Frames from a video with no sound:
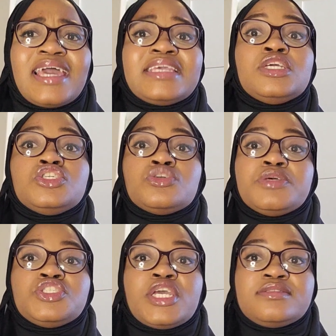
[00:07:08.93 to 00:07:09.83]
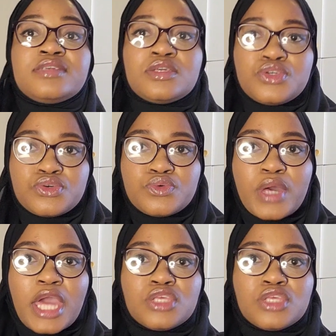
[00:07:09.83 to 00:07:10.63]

Like, he should be chasing you